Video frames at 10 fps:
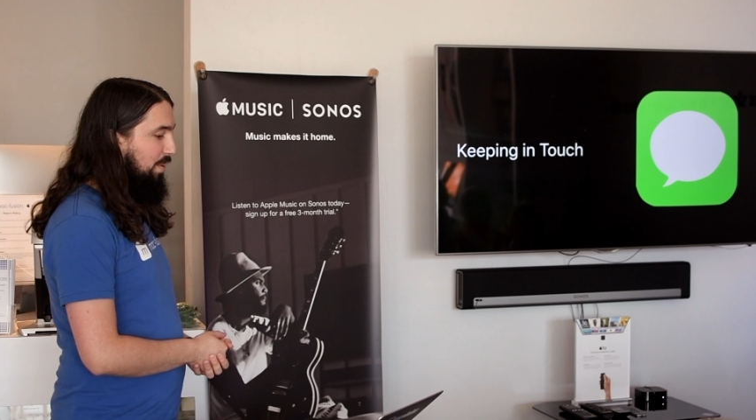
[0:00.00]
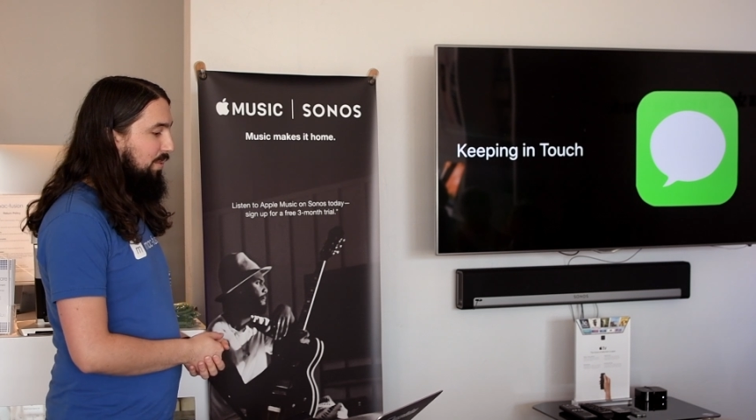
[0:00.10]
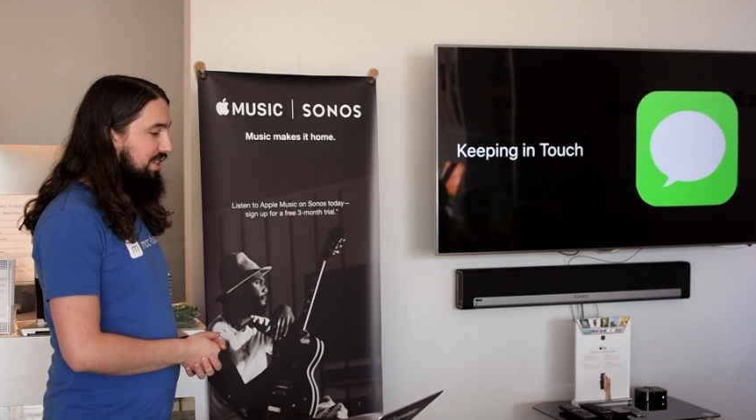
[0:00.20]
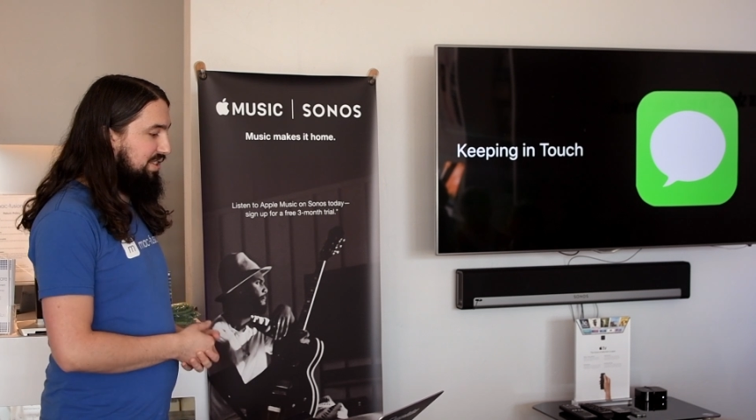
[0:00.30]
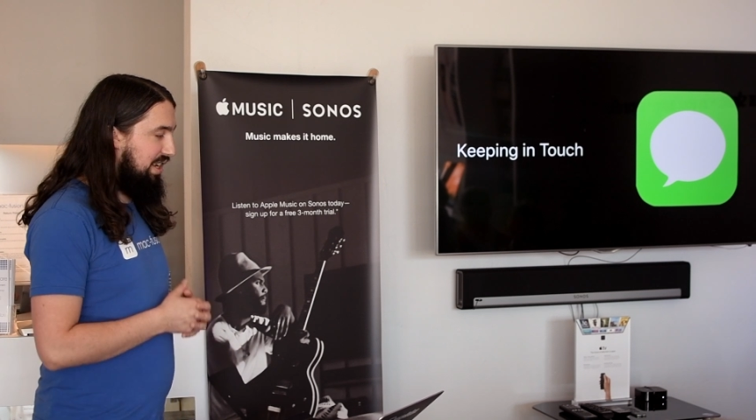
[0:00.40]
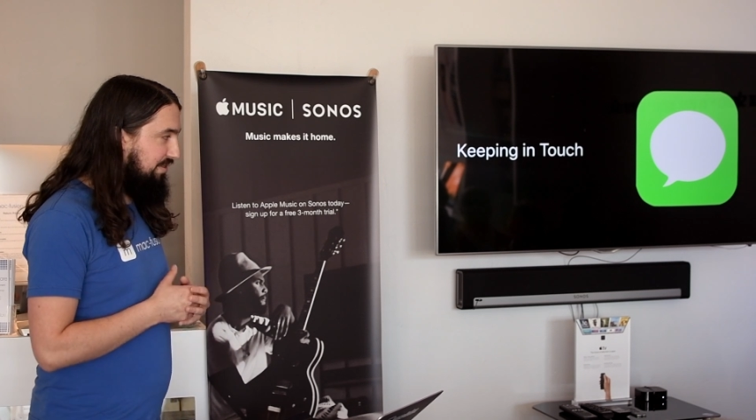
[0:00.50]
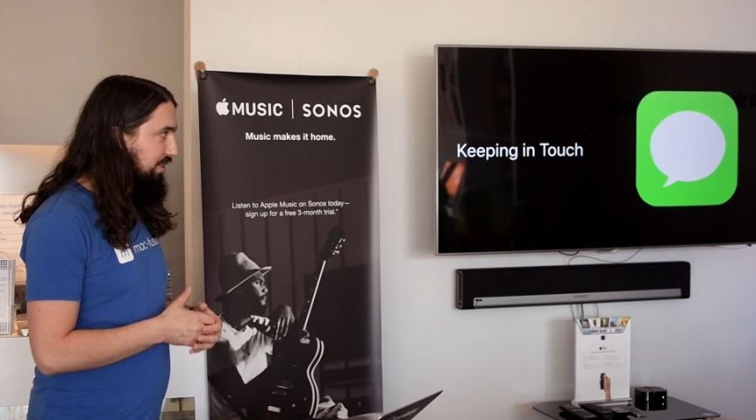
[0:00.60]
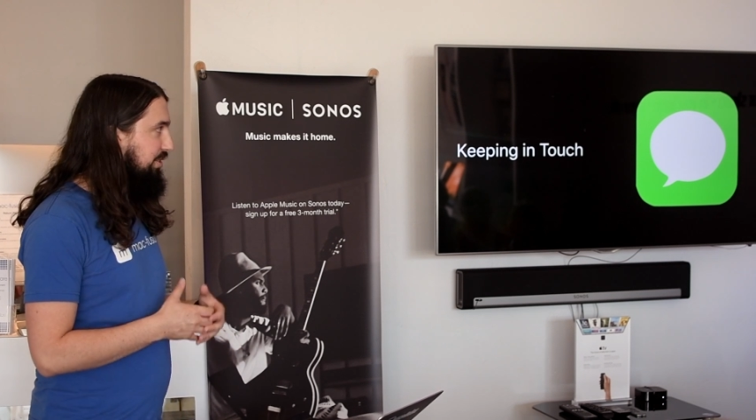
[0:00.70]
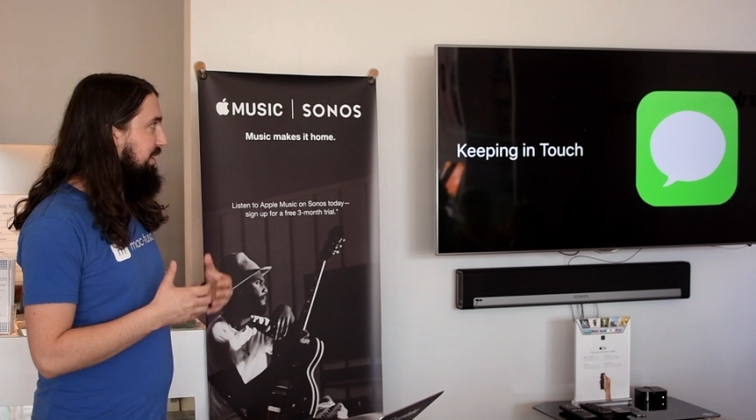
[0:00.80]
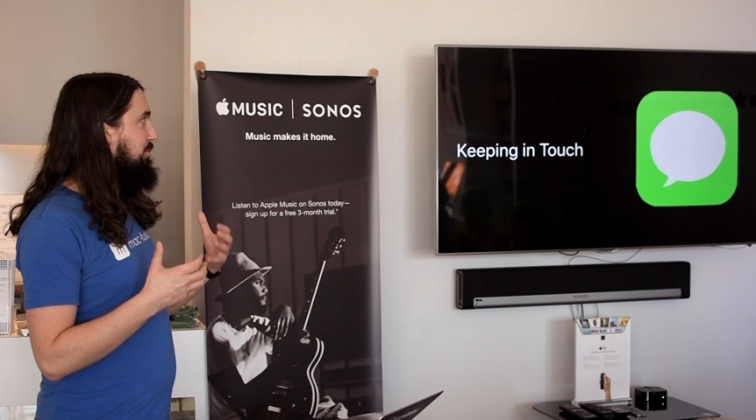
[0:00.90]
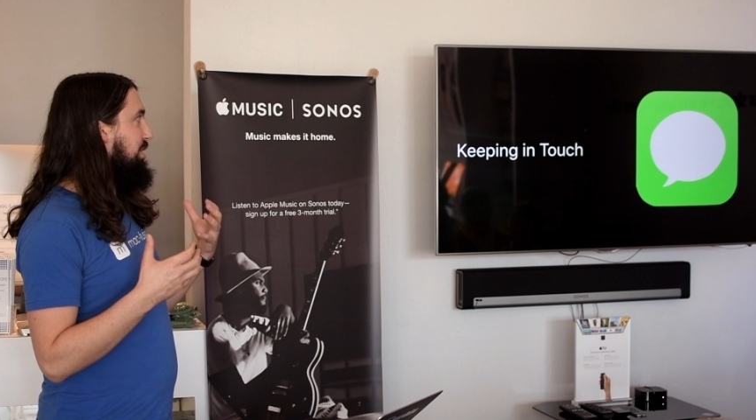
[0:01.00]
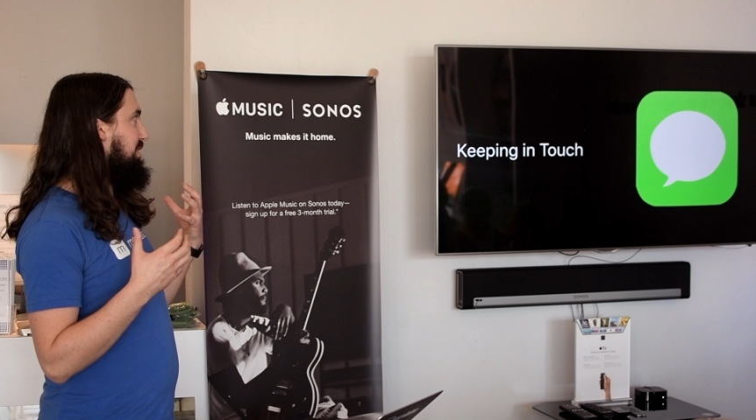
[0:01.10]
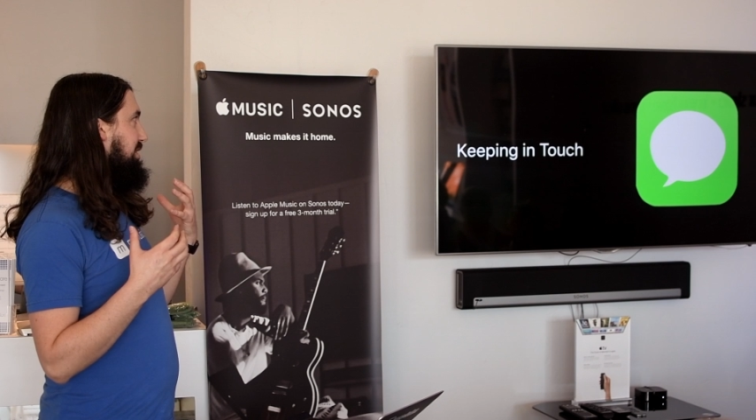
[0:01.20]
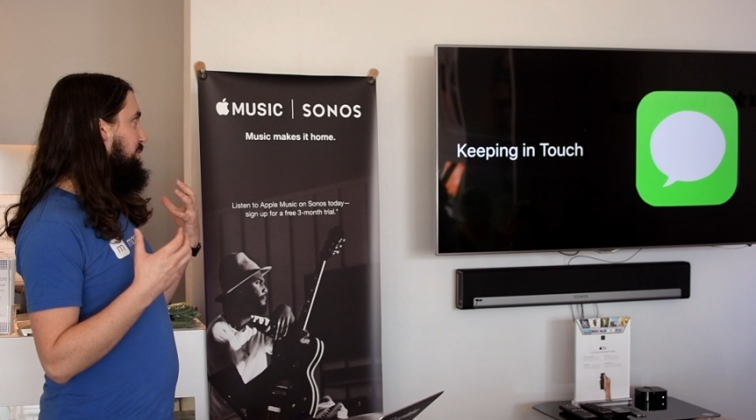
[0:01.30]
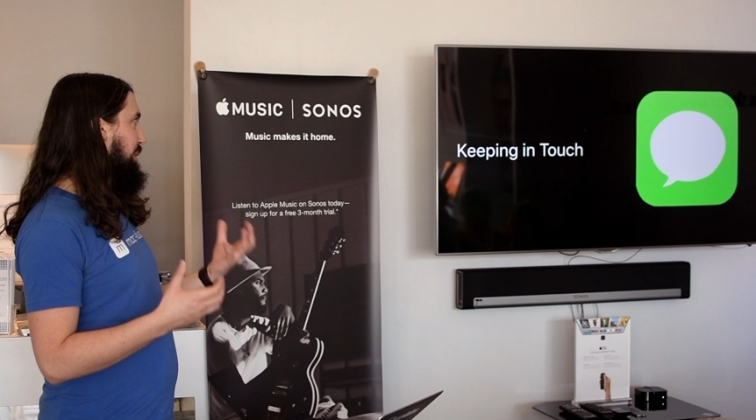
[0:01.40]
It's definitely one
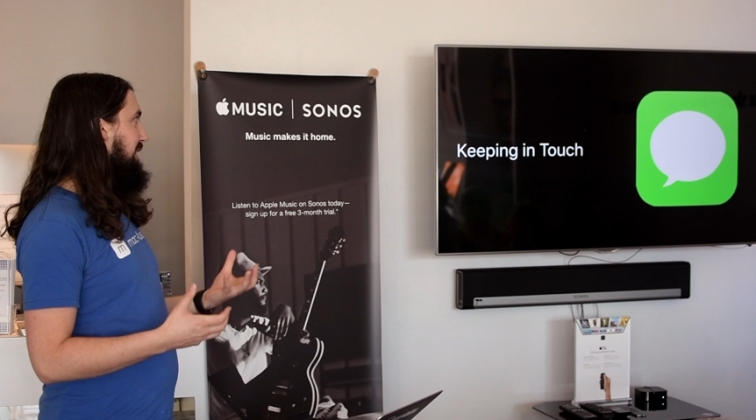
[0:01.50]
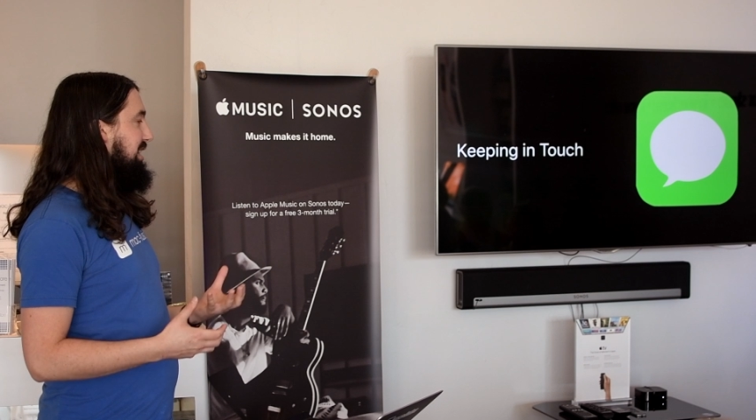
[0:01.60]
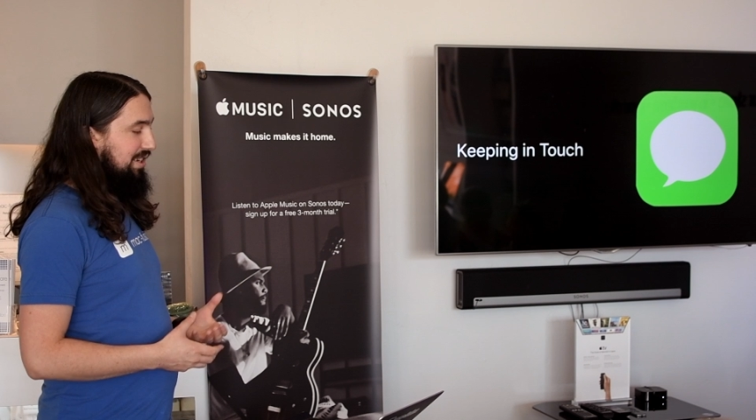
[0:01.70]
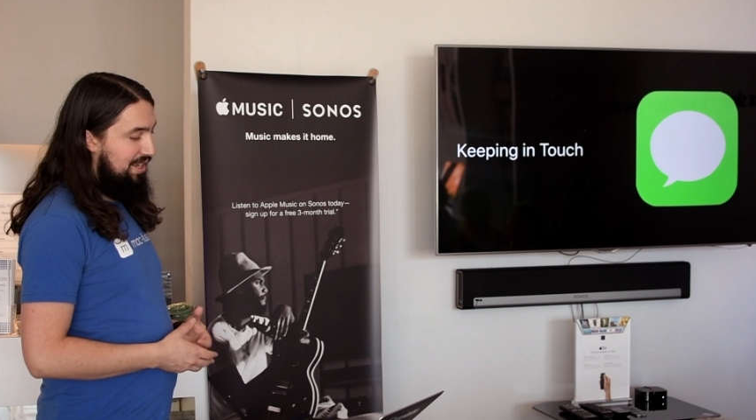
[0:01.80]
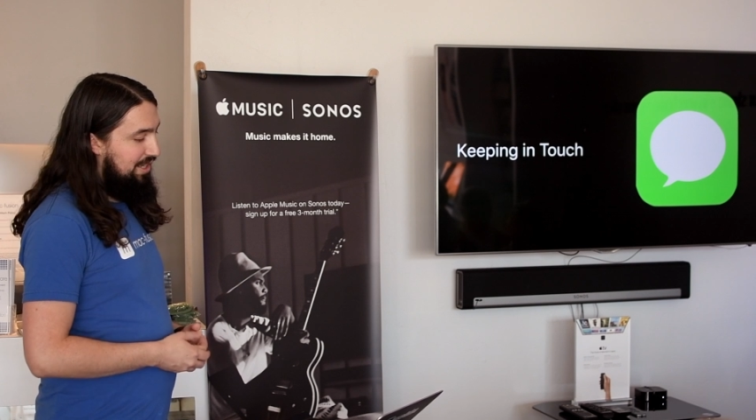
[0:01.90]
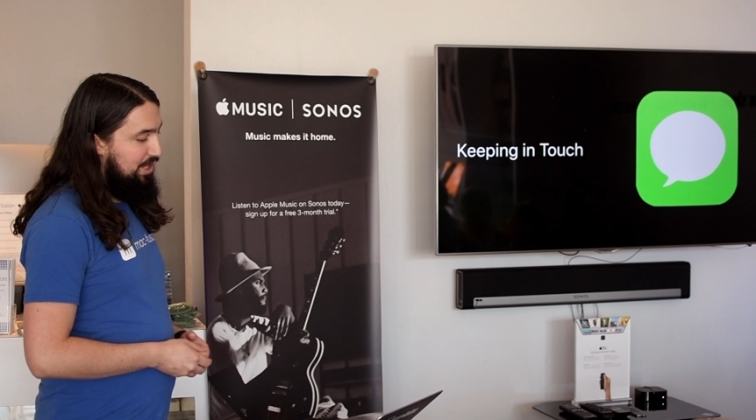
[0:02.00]
of the great